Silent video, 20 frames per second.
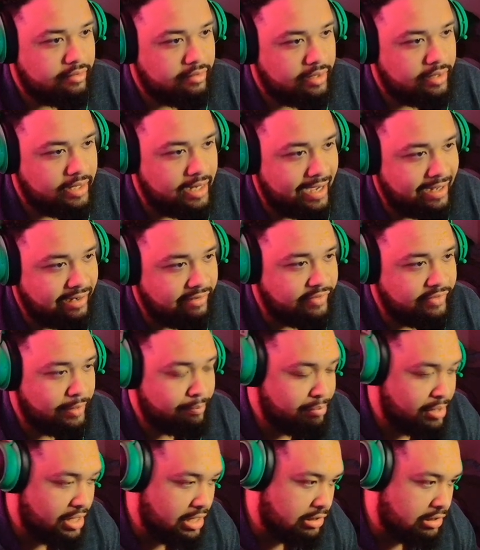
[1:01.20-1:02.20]
kind of
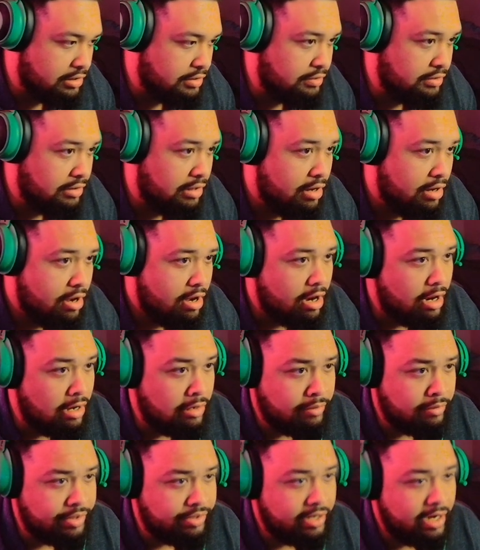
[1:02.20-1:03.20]
debacle on
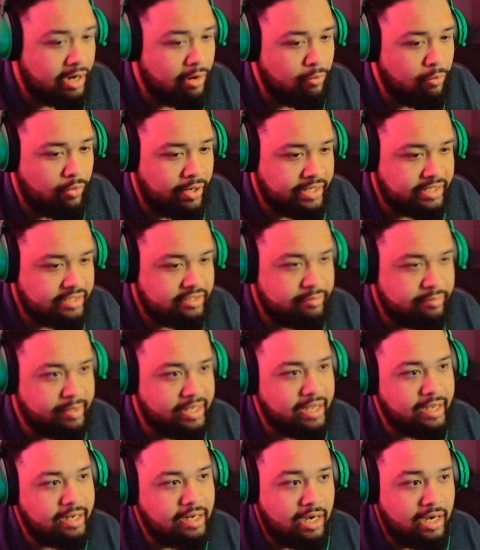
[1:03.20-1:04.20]
whether I wanted to
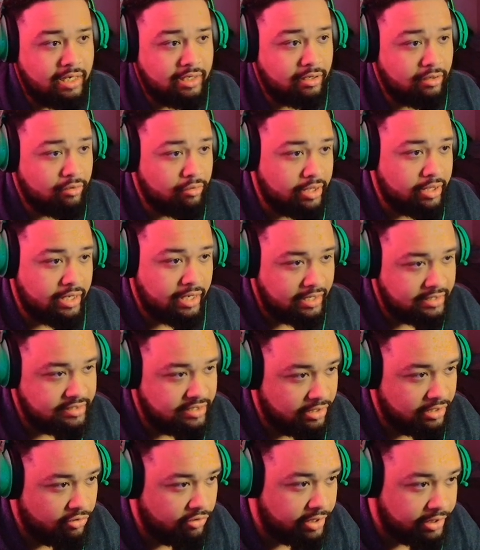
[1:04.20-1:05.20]
be a Call of Duty
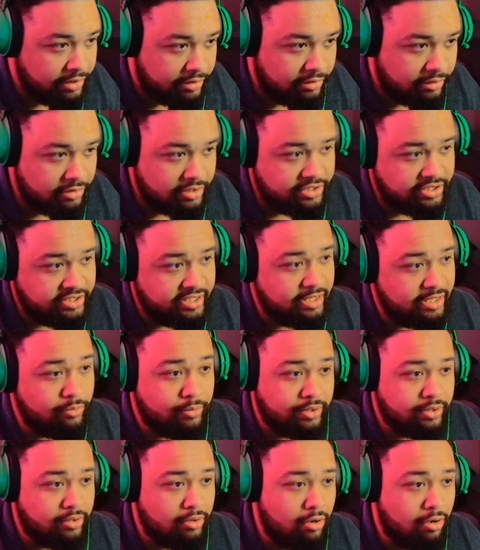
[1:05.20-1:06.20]
content creator or stick
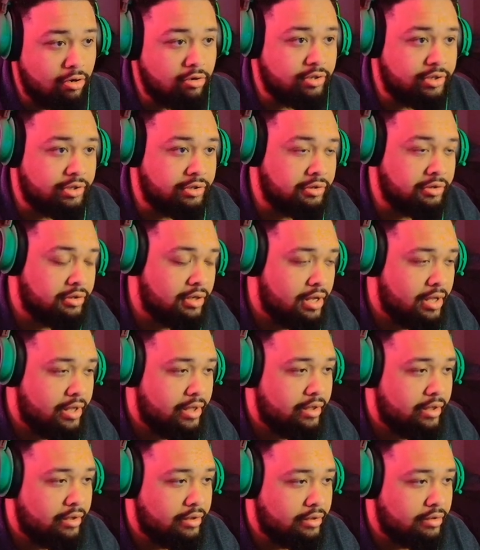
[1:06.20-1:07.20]
with the horror
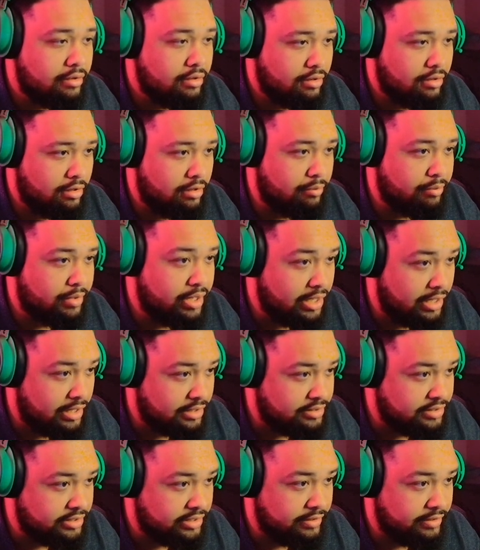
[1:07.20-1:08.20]

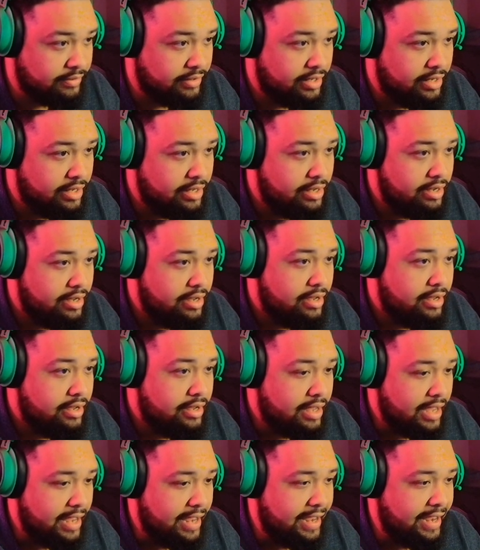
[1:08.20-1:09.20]
content.
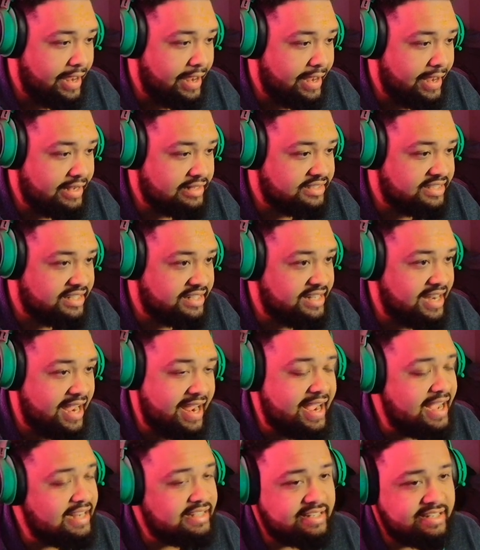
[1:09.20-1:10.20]
And
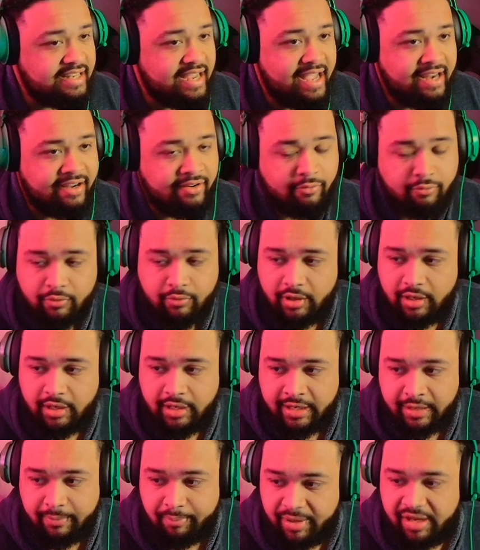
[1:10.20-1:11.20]
today I just had an
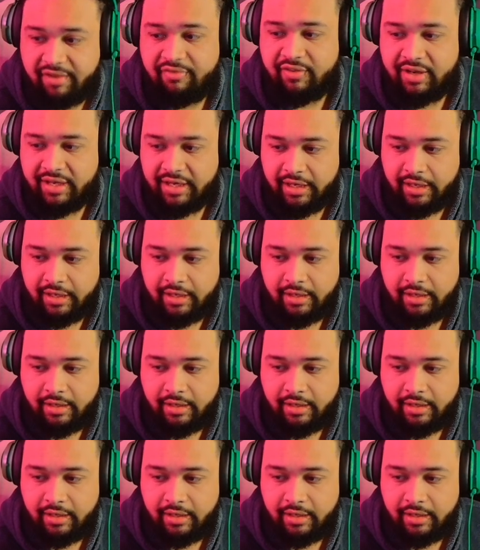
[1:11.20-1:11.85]
epiphany.